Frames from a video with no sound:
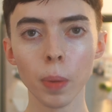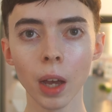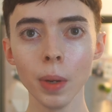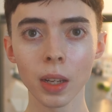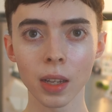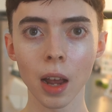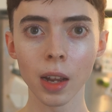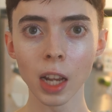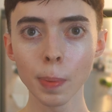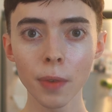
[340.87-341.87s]
But that being said,
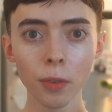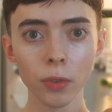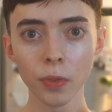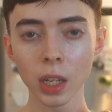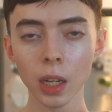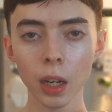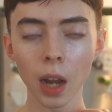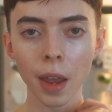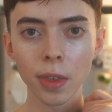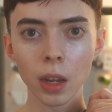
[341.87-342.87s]
an S P F of fifteen,
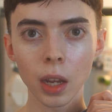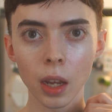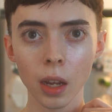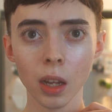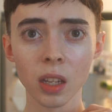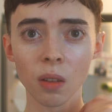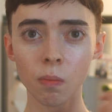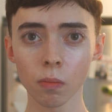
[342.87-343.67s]
I think, is